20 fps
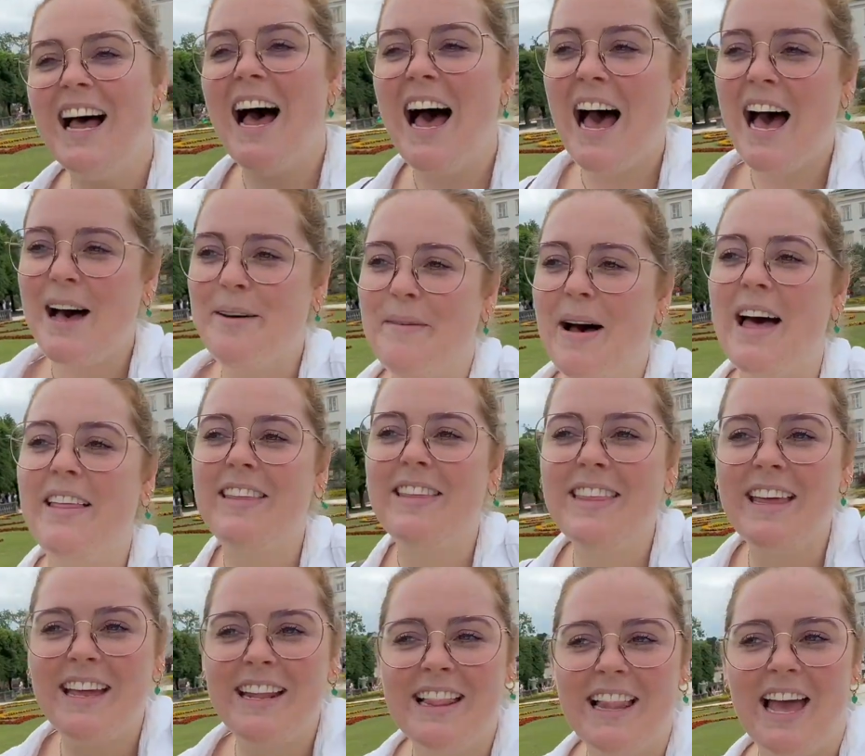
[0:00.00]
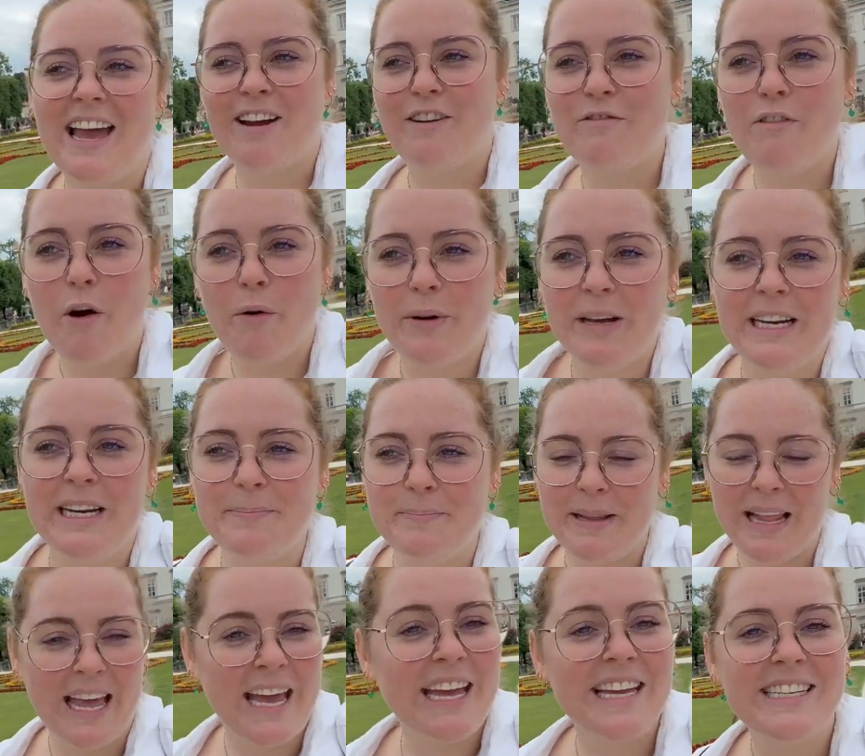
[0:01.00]
Other than like rowing in
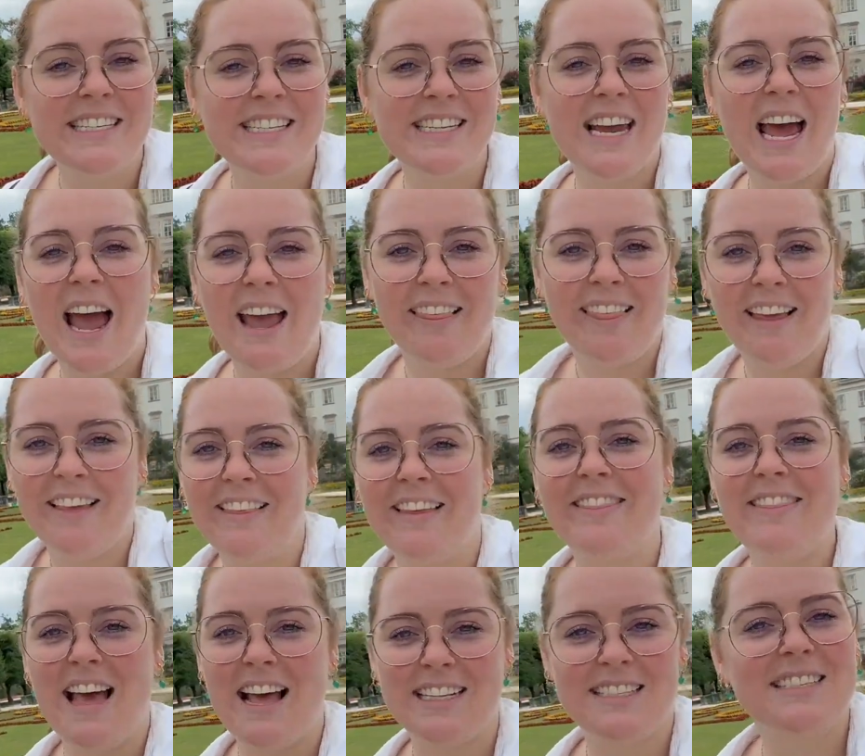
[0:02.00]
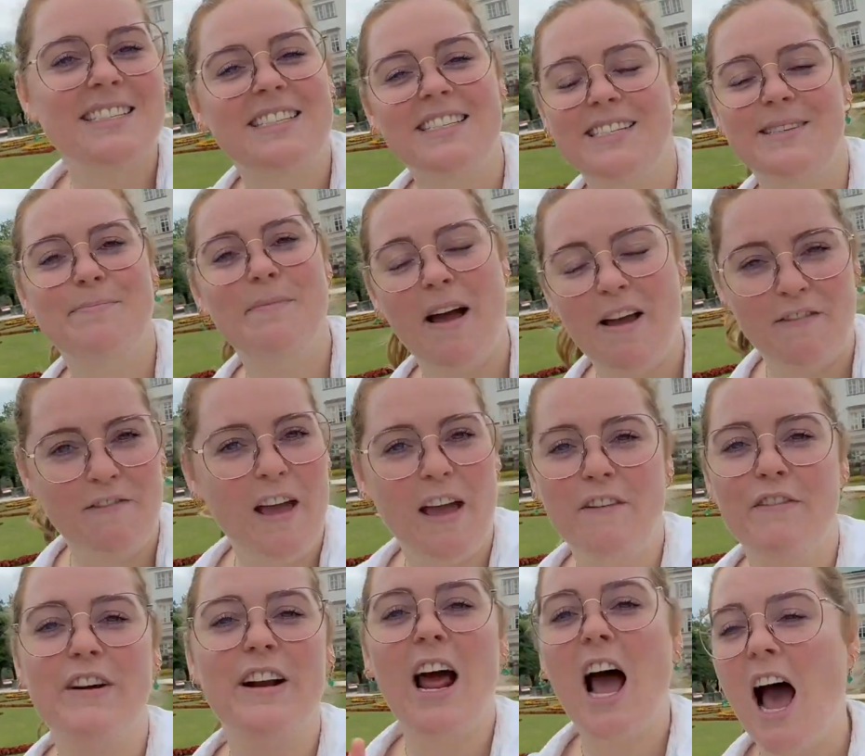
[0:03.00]
Bled, I think that that's my
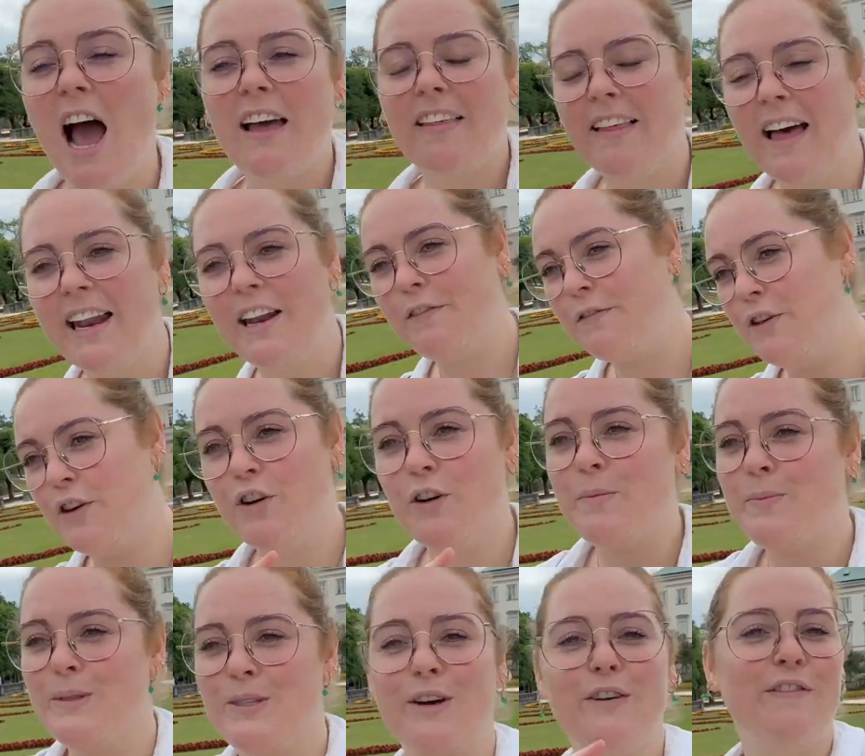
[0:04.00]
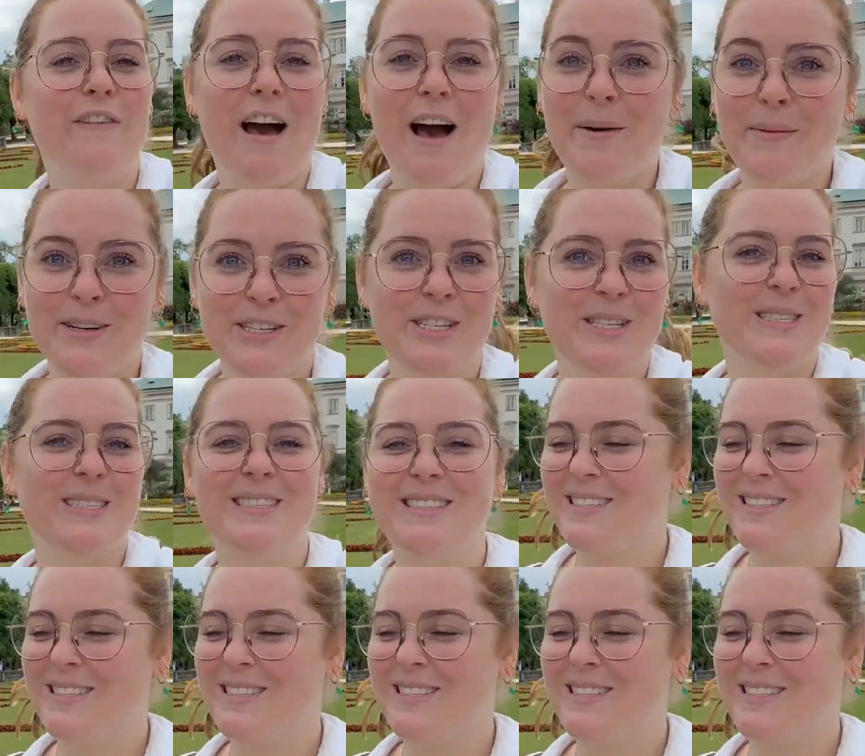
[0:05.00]
favourite highlight of Europe so far, which is